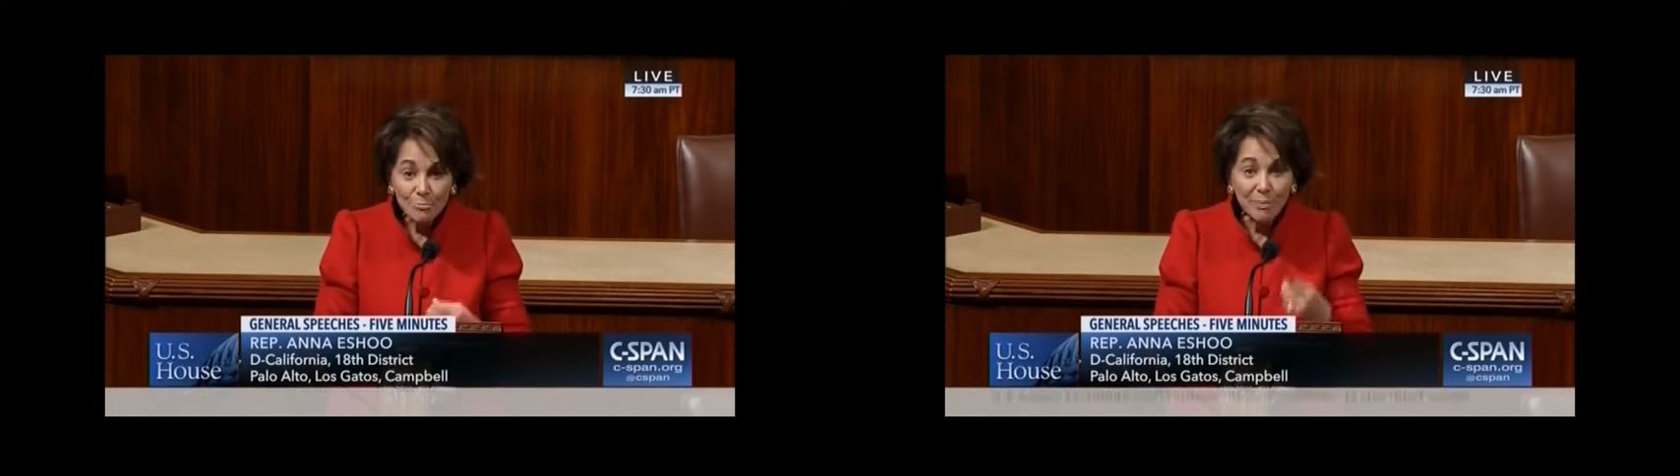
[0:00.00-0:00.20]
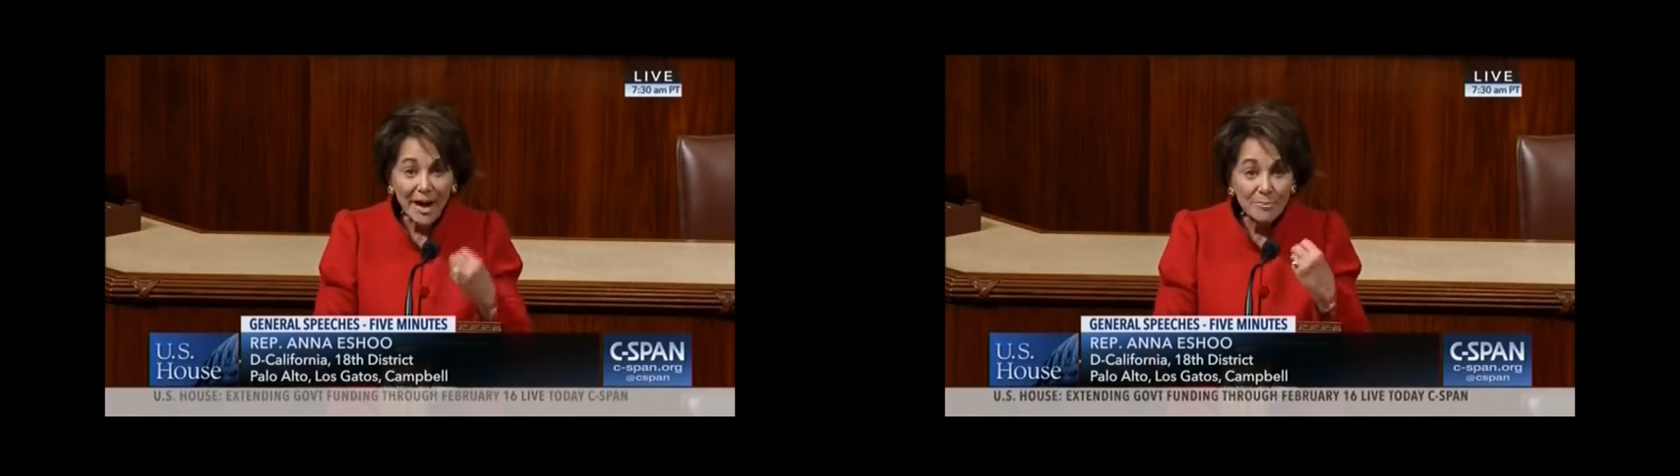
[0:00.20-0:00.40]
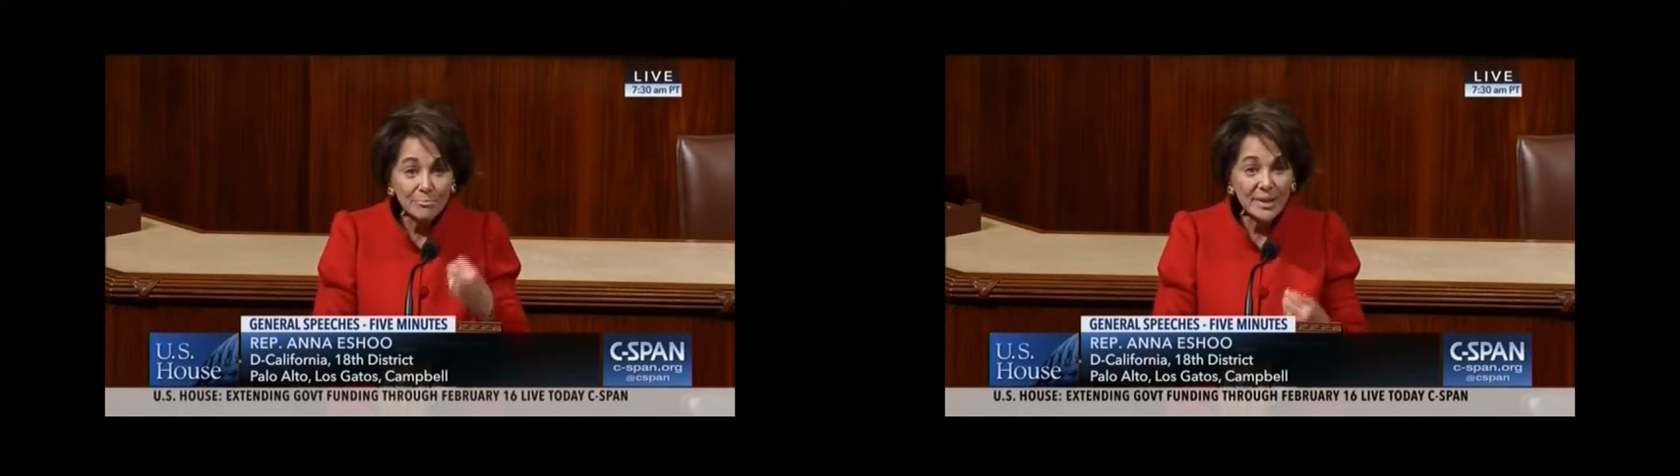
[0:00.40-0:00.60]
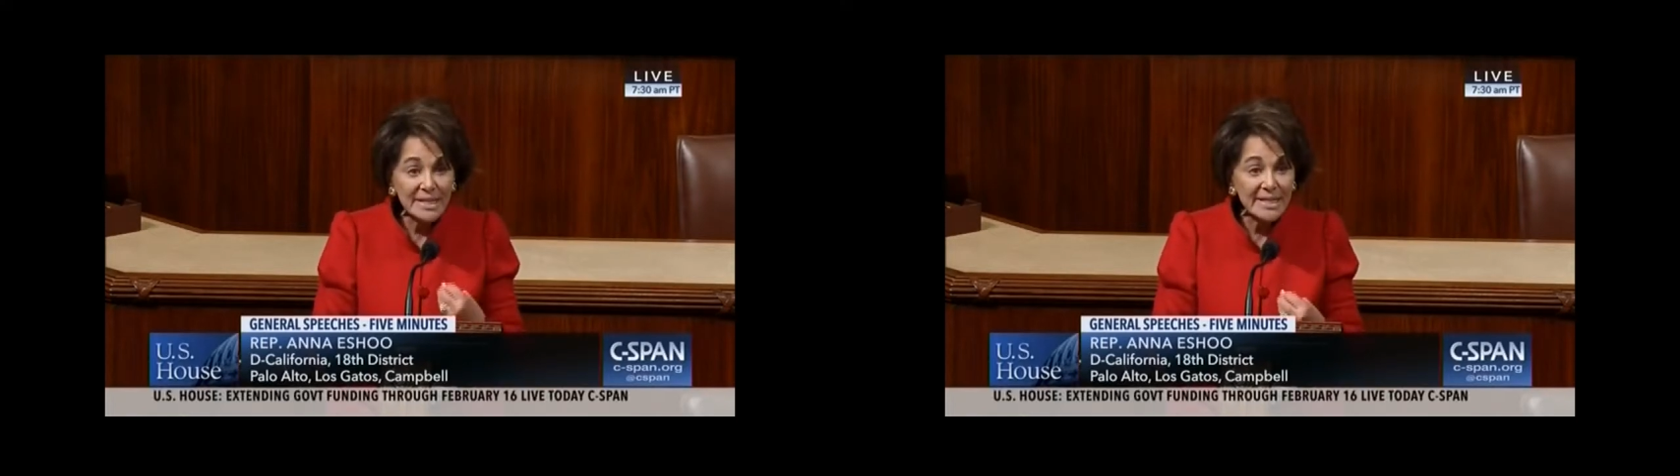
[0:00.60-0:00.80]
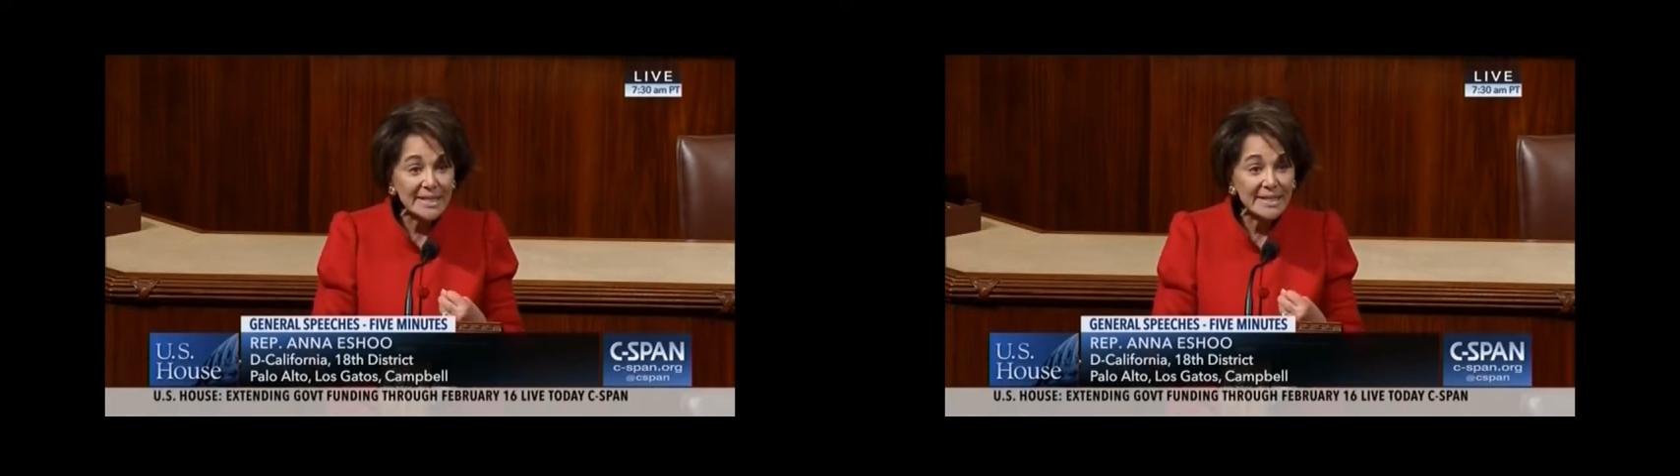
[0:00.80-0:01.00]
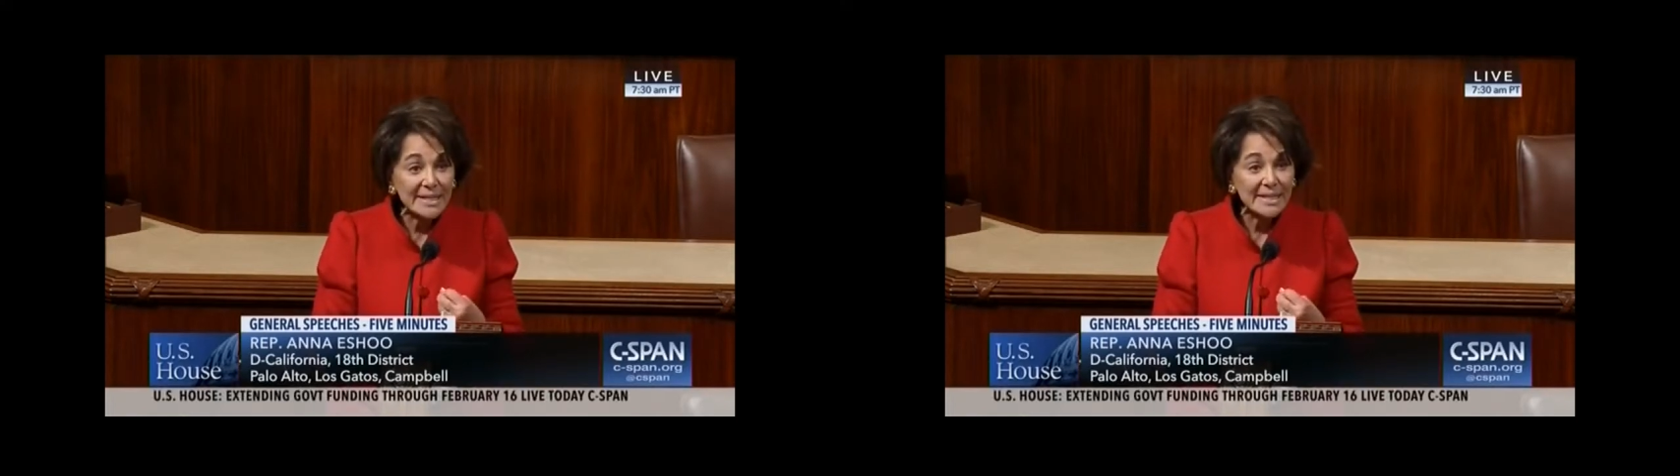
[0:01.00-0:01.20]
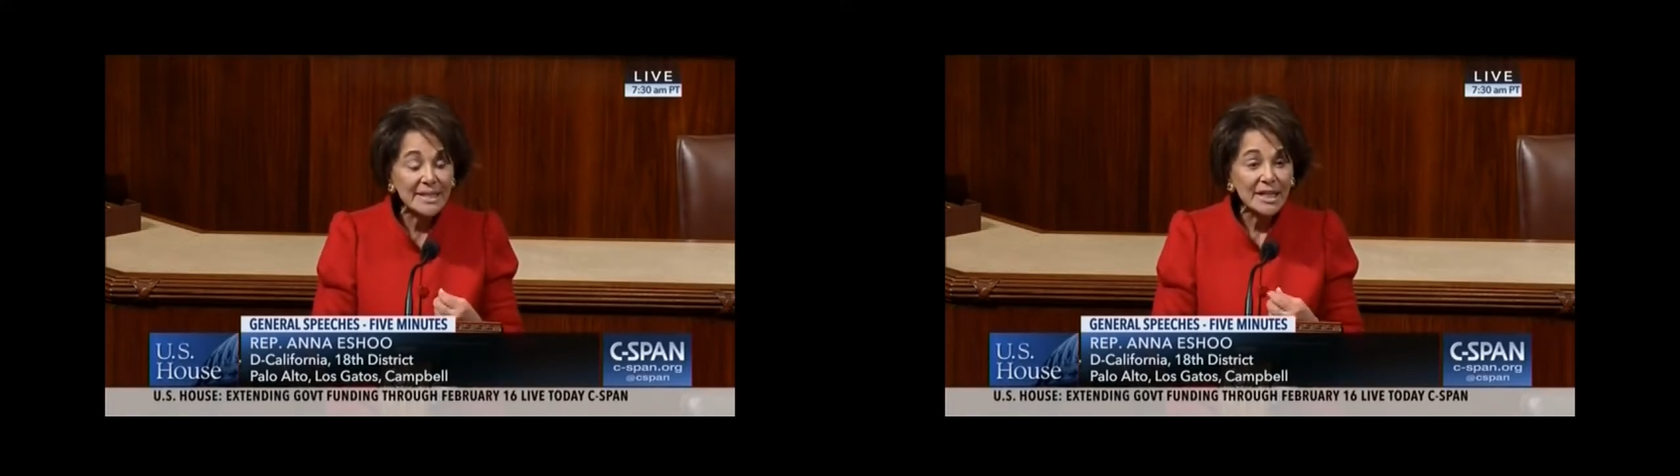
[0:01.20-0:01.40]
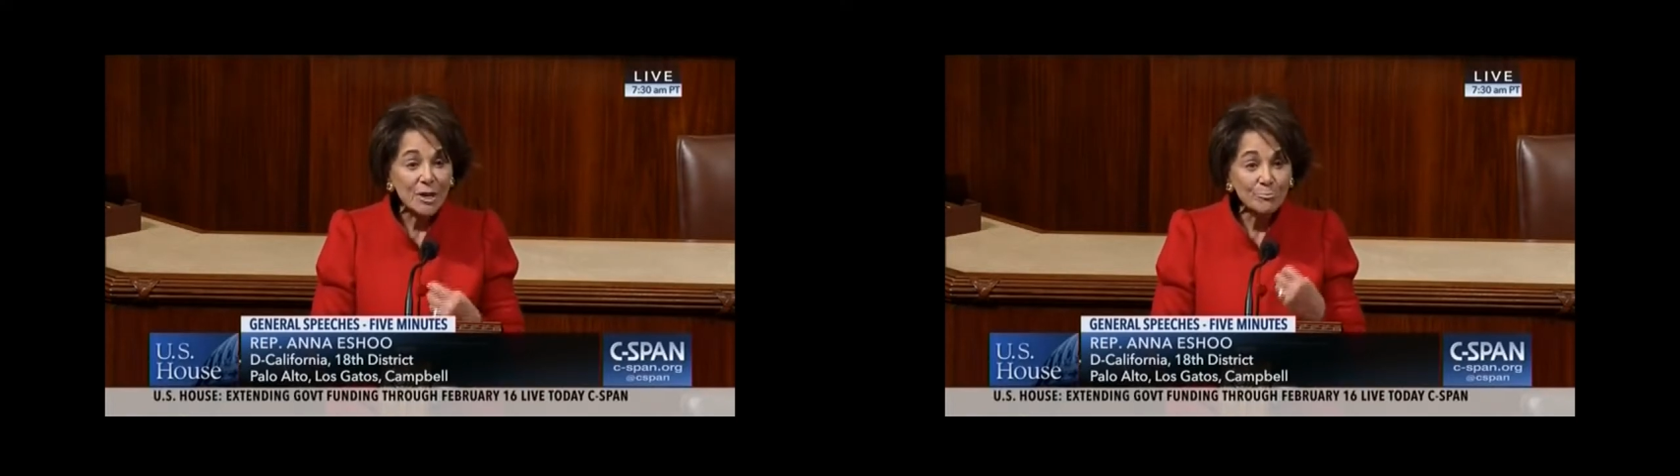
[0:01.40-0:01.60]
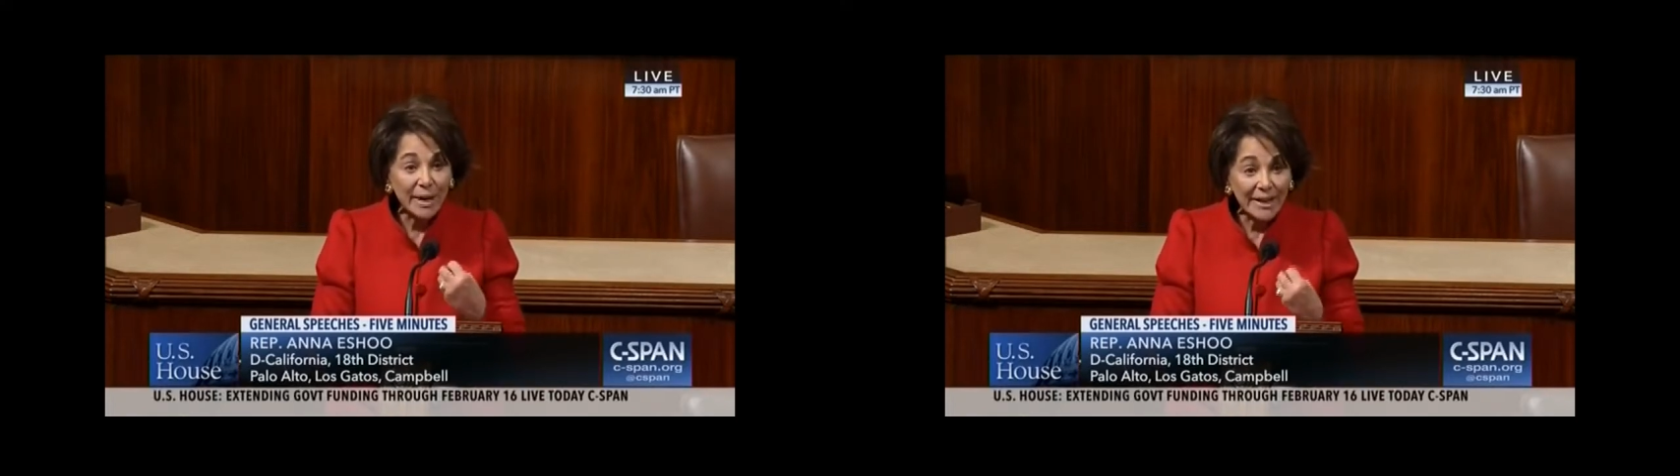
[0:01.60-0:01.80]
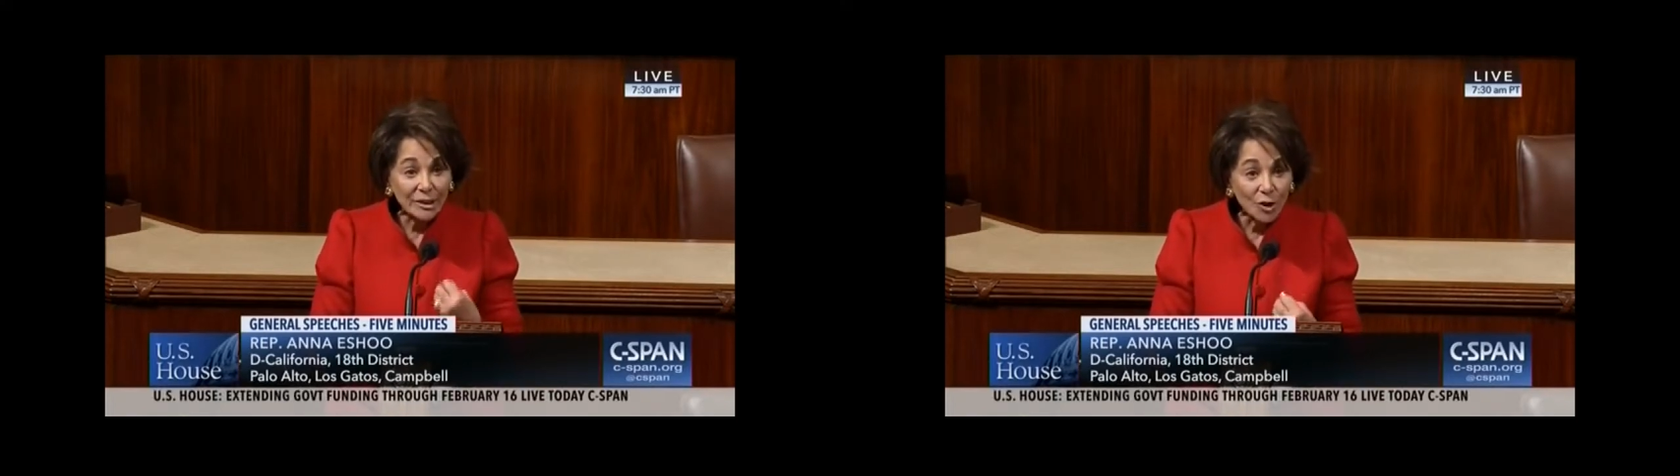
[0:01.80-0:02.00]
by businesses,
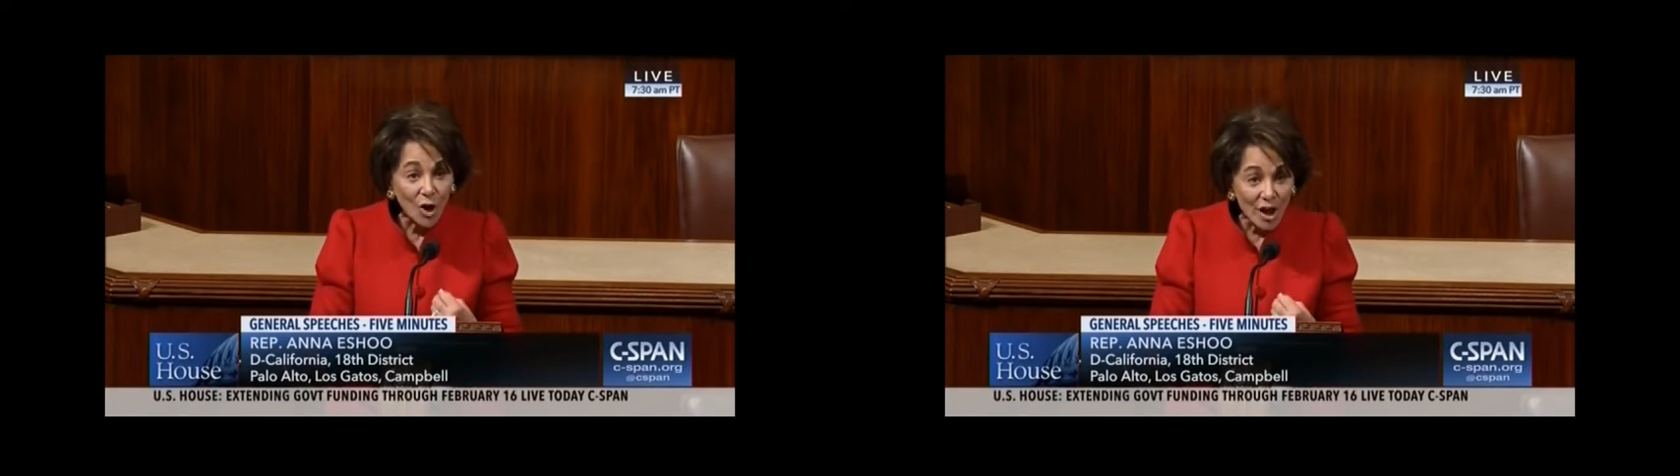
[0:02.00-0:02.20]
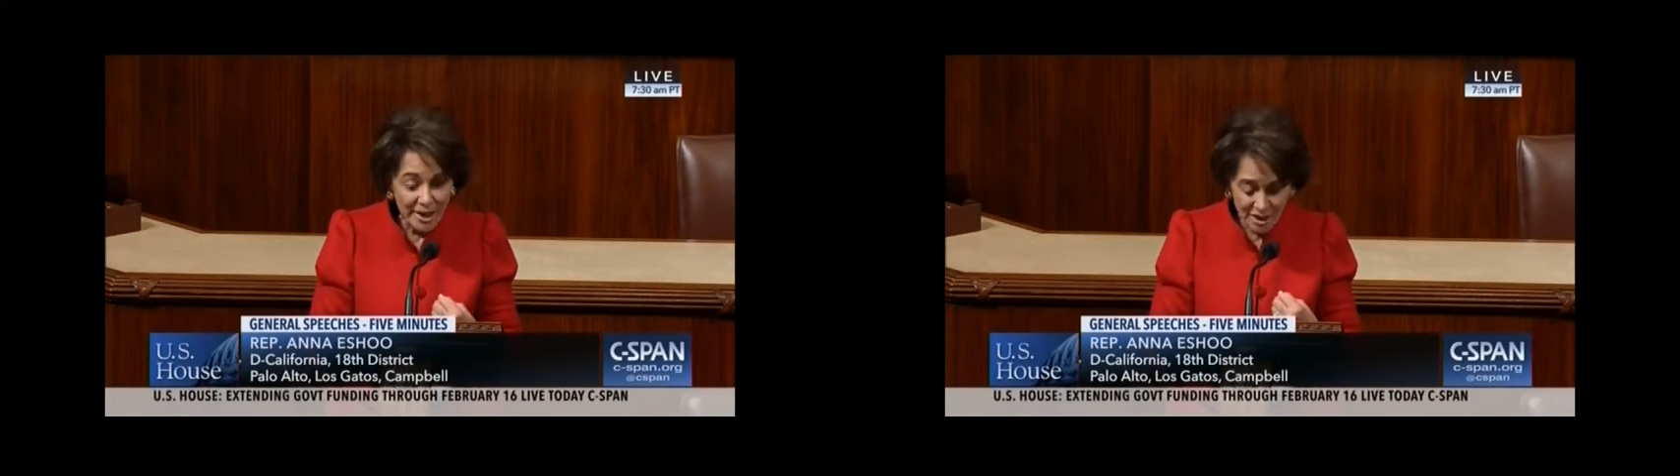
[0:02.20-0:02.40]
by law